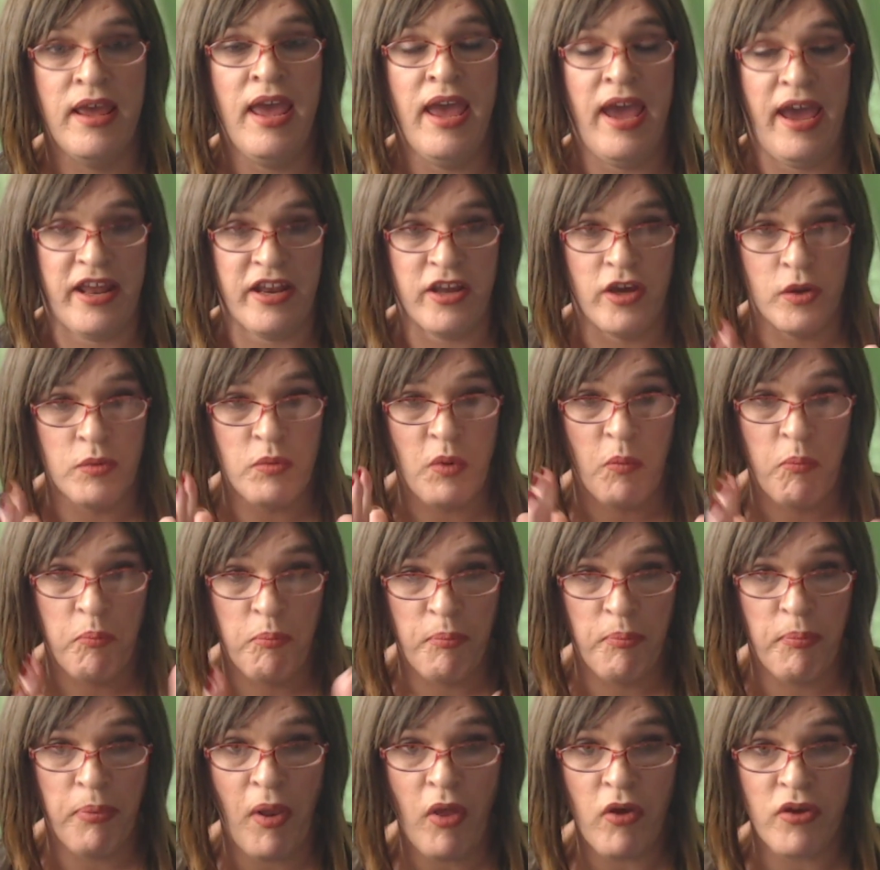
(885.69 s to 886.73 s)
and I will
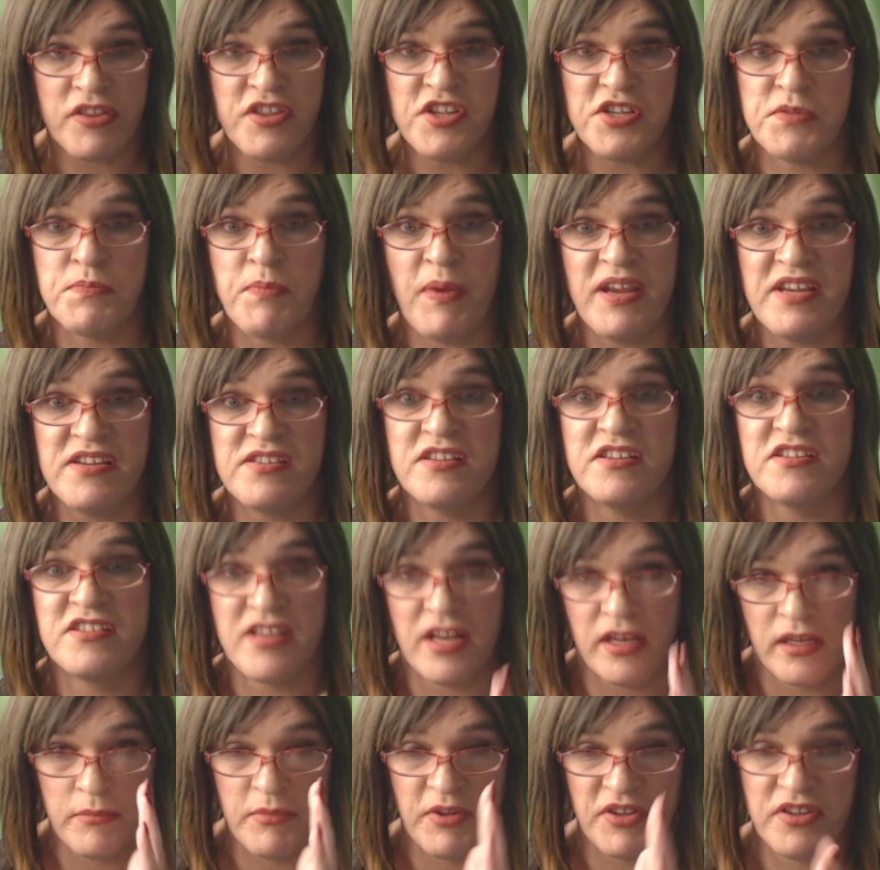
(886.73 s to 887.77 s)
block the space
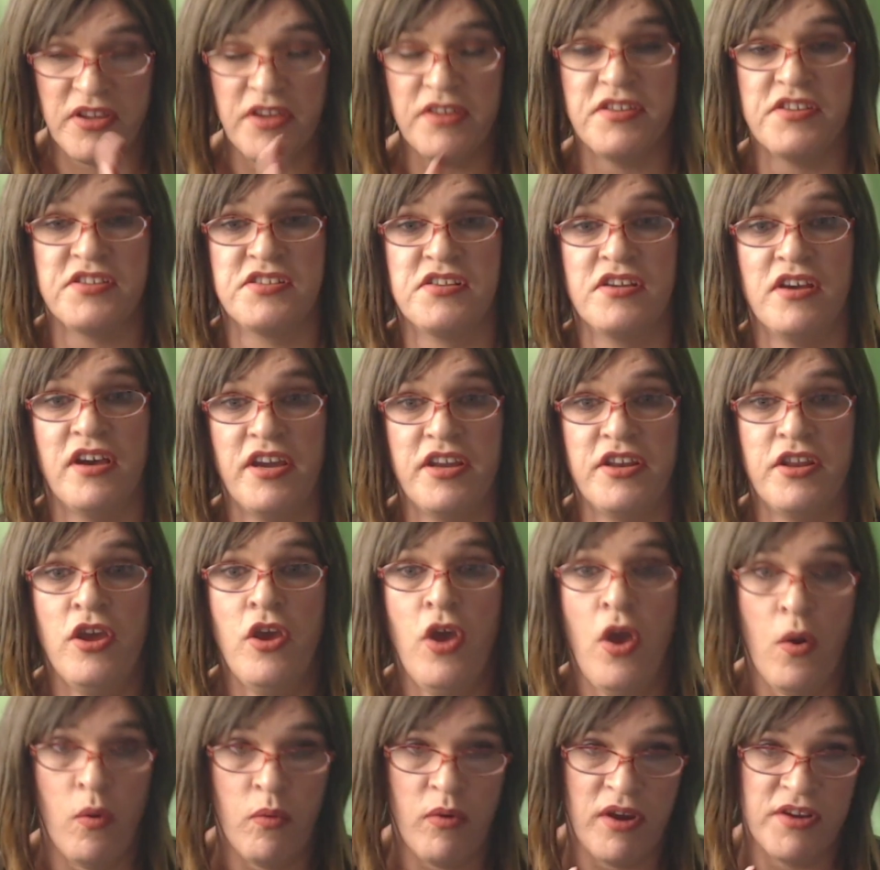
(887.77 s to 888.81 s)
until I'm on the other side,
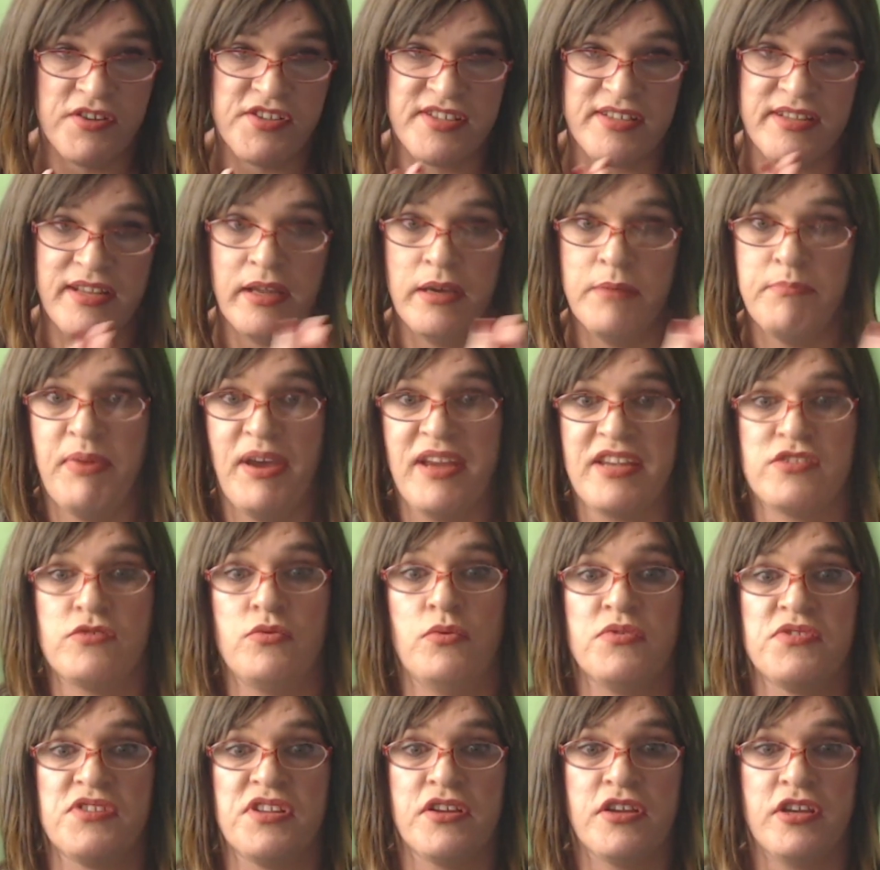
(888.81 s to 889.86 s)
where I'll slide back
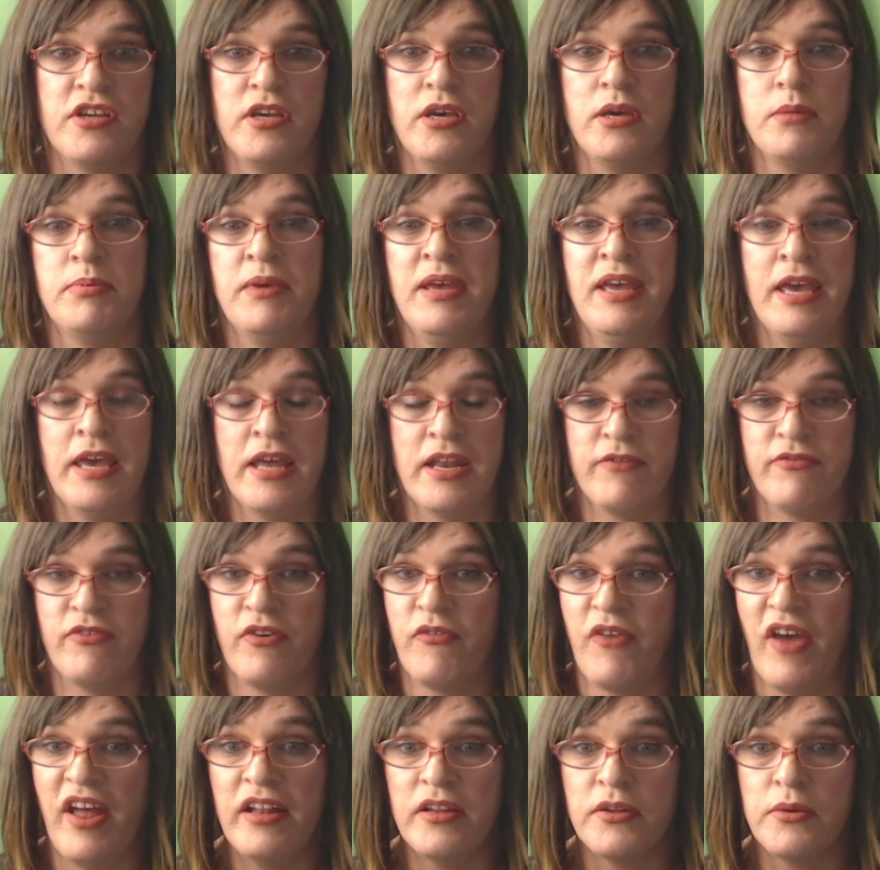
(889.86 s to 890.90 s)
towards the curb, and if I've
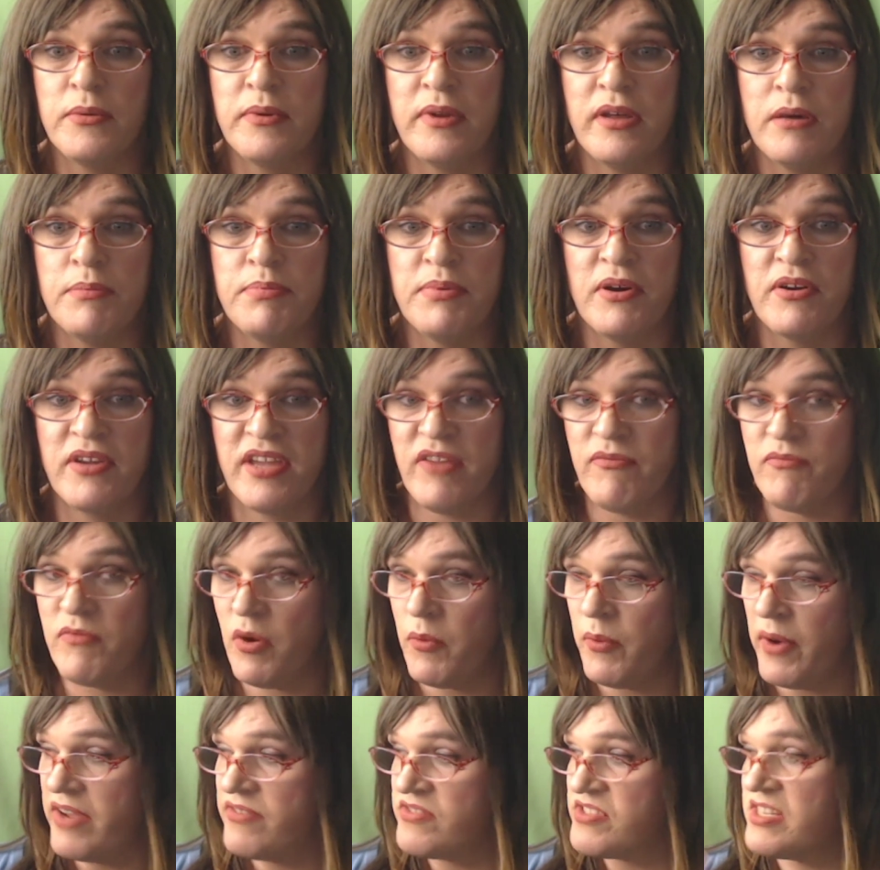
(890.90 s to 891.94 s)
held it up, I'll give them a
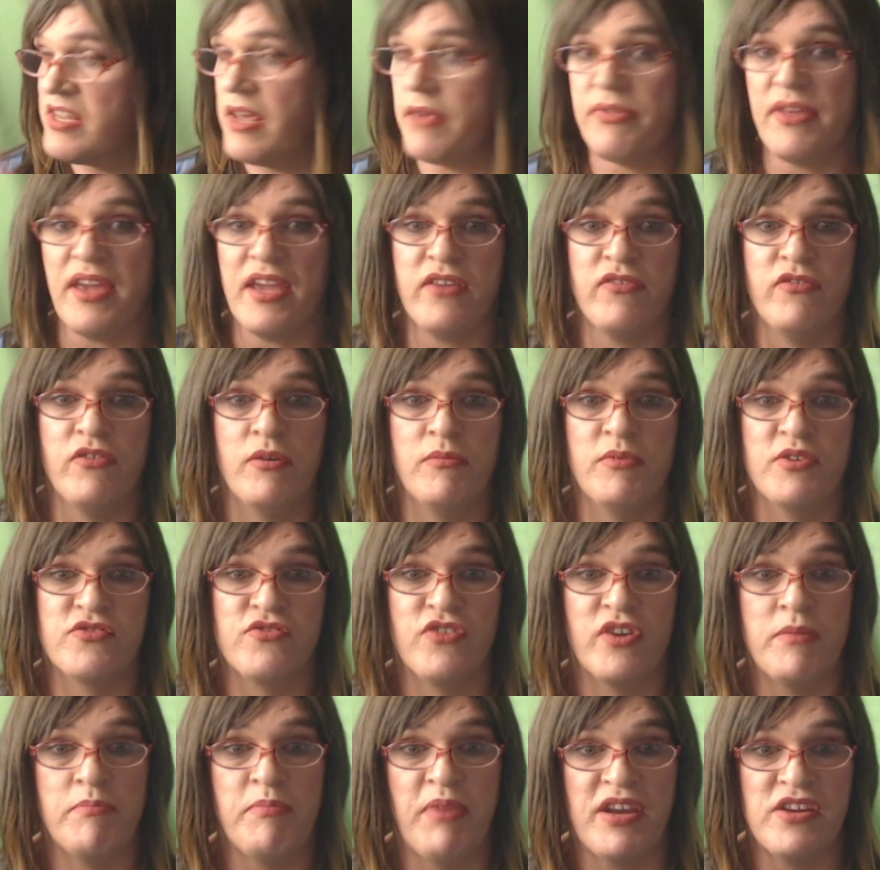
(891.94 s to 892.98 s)
wave to say thank you very much for
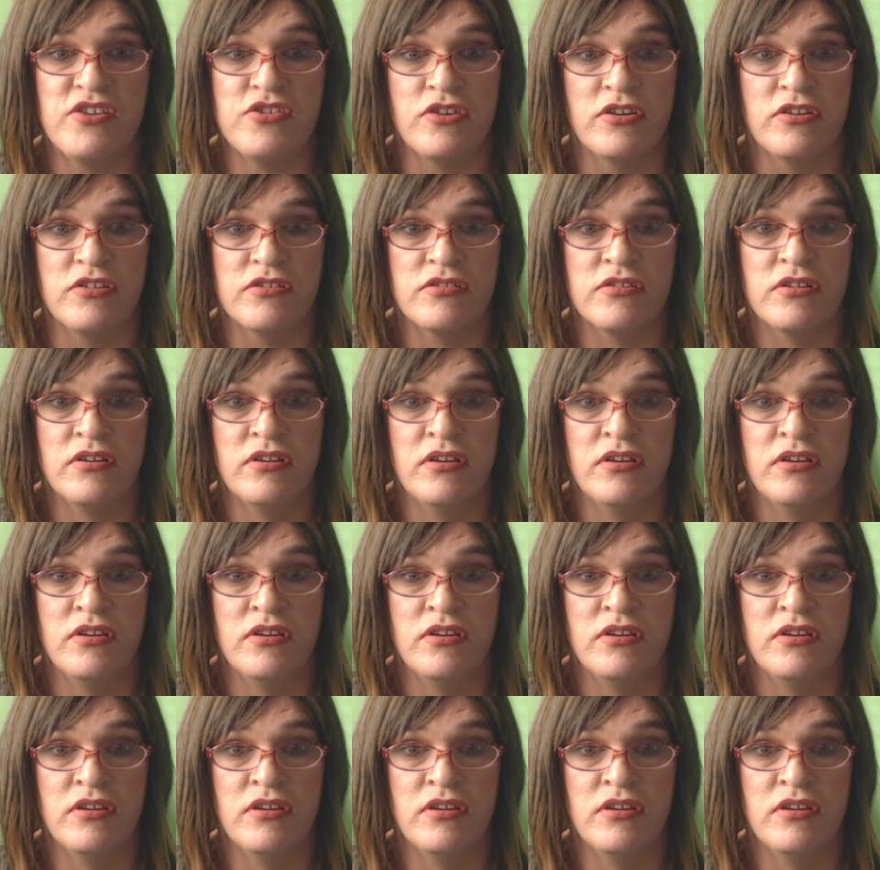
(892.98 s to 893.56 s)
your patience.